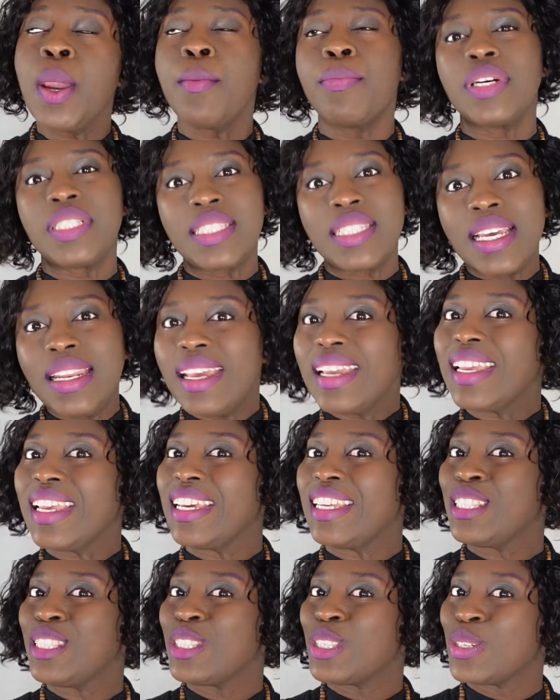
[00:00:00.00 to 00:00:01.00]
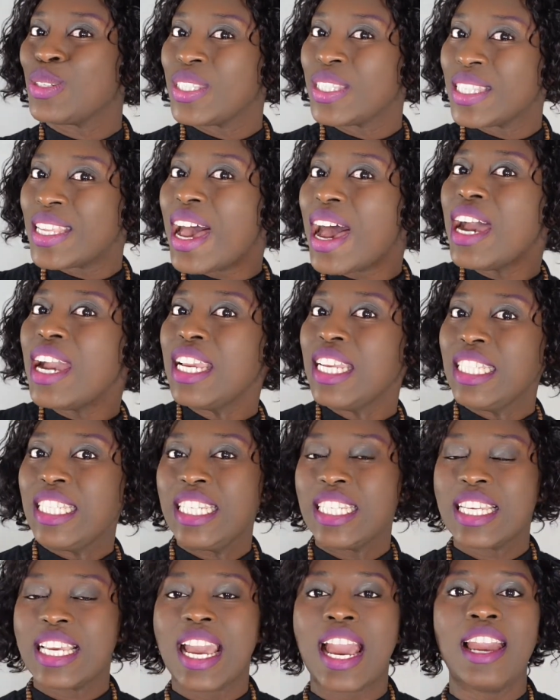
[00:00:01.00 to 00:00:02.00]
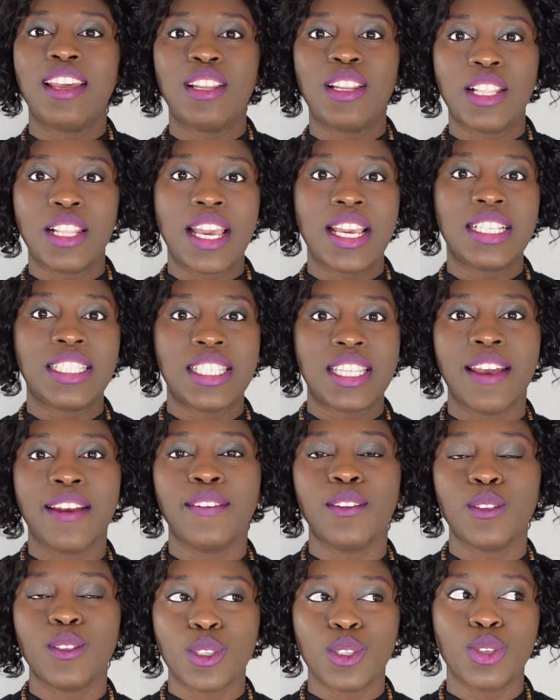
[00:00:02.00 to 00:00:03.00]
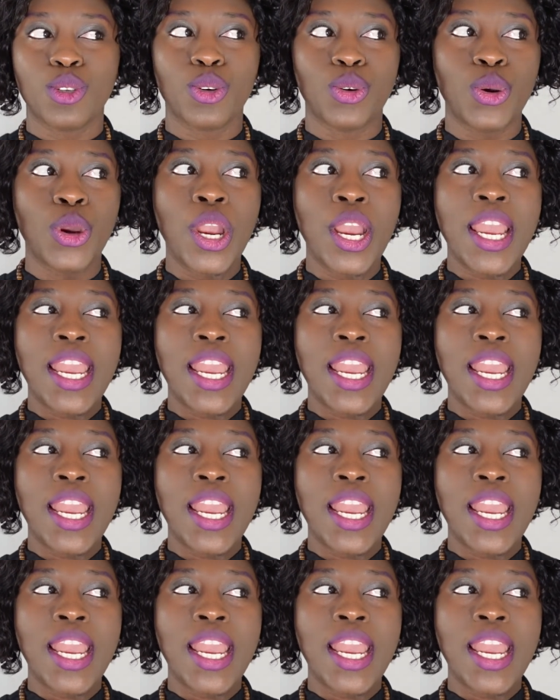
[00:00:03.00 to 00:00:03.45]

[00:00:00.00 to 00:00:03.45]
But then again, society kind of like tends to